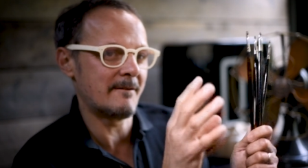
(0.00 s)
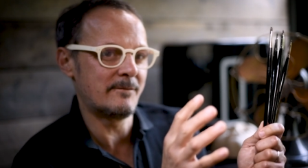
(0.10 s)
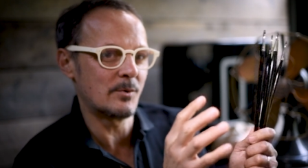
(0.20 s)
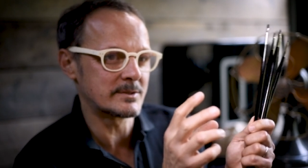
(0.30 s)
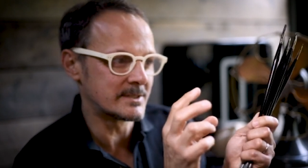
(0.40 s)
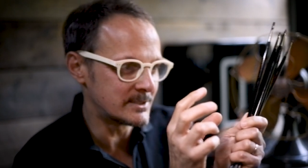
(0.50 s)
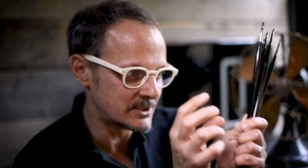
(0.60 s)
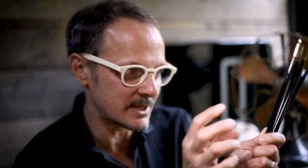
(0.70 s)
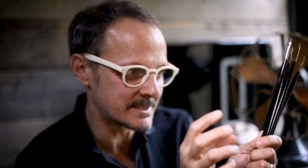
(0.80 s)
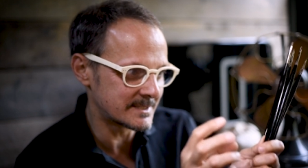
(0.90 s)
forced to
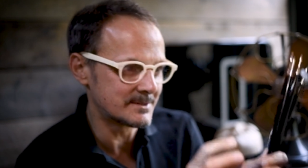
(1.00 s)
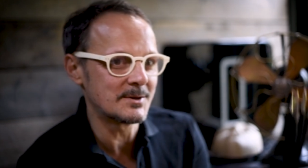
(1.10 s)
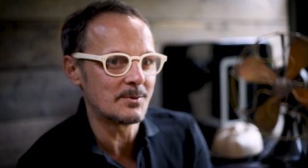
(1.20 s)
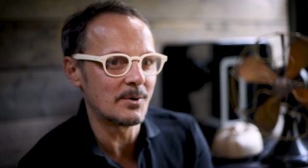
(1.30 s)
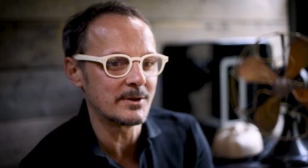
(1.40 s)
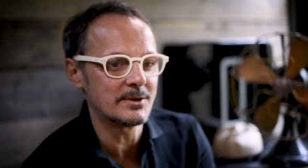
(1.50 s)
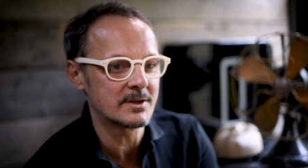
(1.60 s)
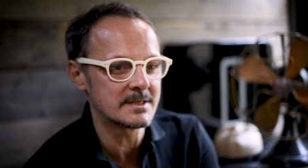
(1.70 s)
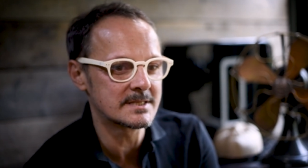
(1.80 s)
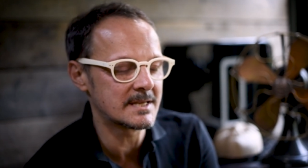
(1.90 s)
just do what you
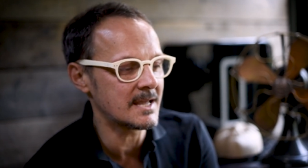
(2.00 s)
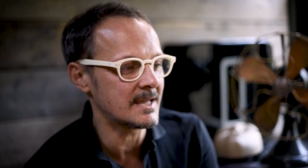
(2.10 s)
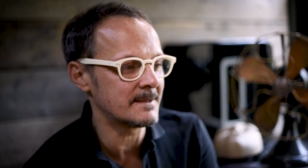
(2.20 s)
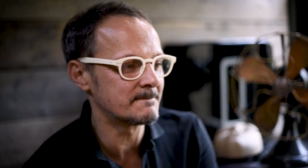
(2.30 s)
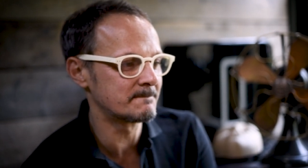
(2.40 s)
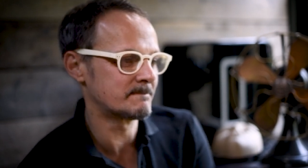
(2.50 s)
can see.